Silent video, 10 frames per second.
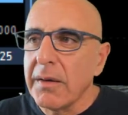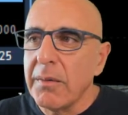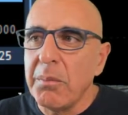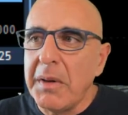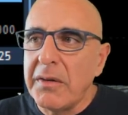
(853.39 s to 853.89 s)

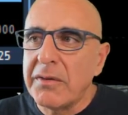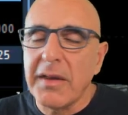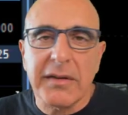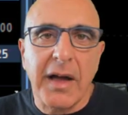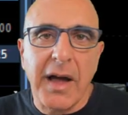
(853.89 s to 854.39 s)
means
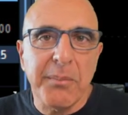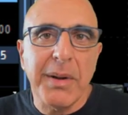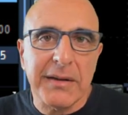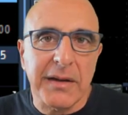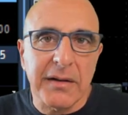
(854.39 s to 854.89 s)
that I'm
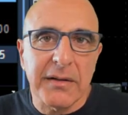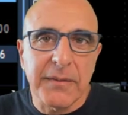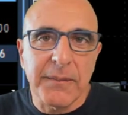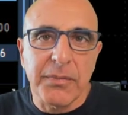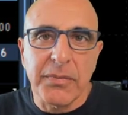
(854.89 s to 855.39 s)
betting.
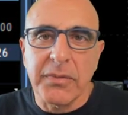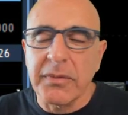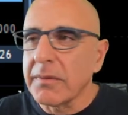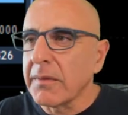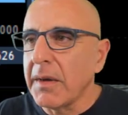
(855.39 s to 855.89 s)

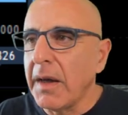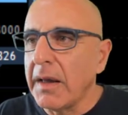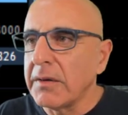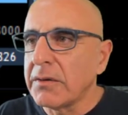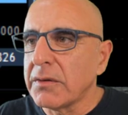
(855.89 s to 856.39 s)

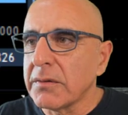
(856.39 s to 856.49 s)
And